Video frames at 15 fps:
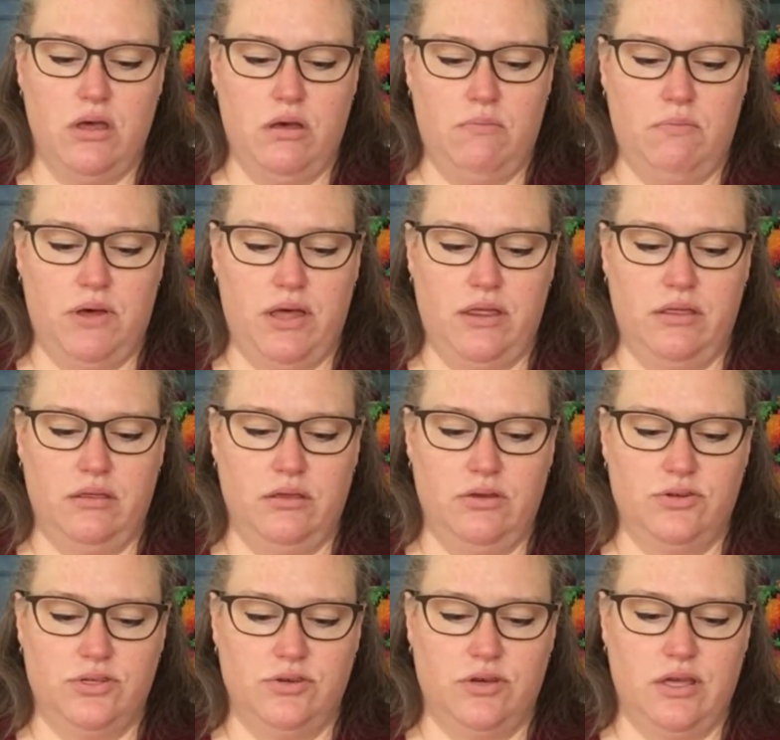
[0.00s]
but you
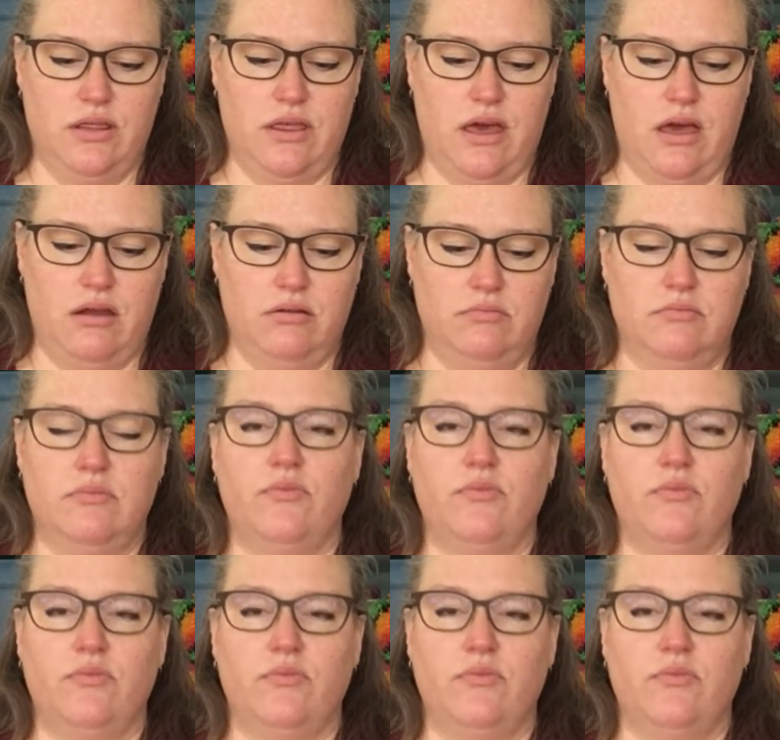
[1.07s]
do get that